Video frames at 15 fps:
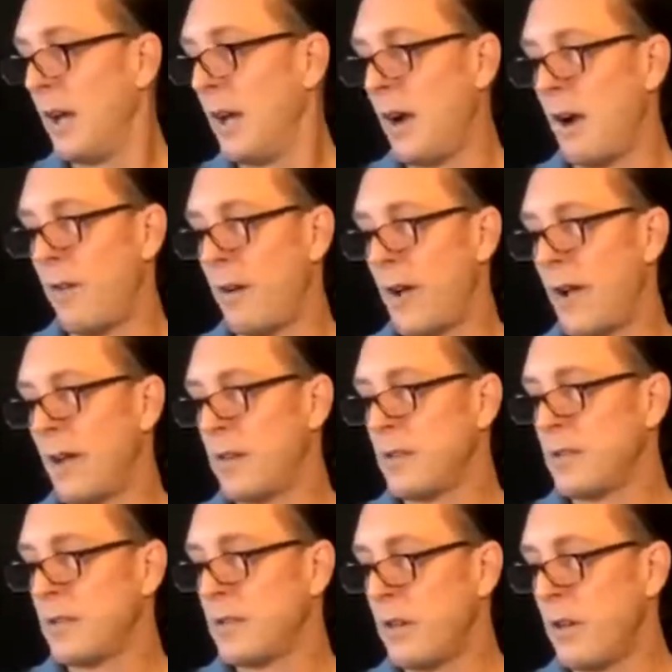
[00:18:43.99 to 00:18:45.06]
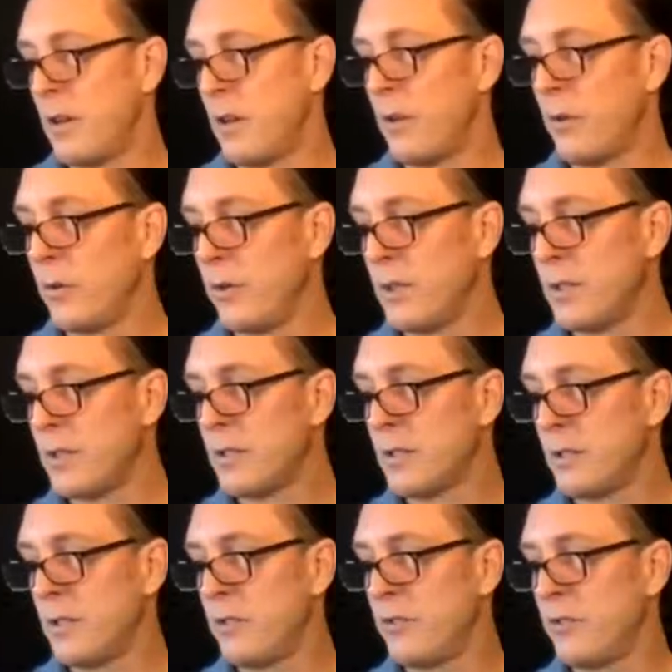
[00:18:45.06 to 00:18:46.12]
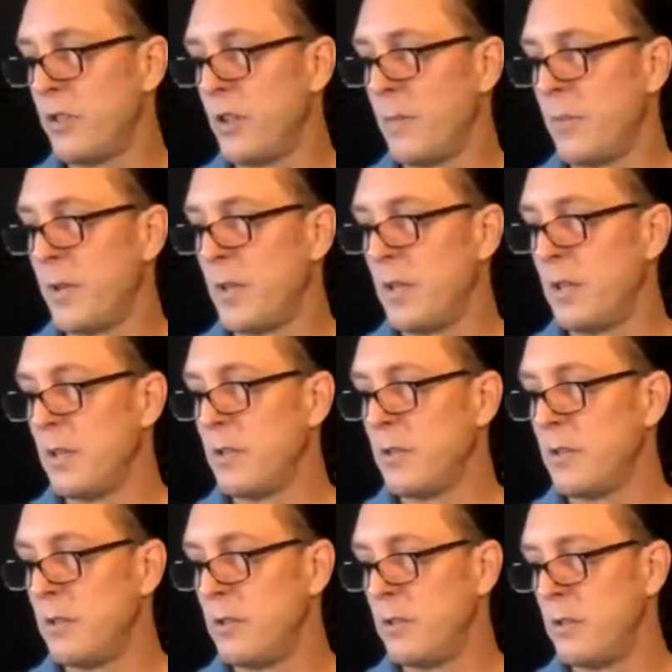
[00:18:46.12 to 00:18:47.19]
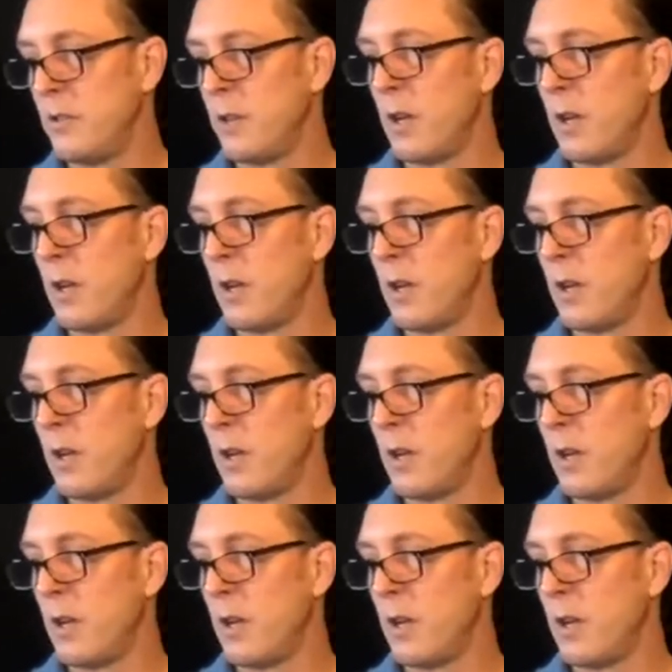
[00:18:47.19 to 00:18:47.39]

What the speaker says: Alright, so let's jump into,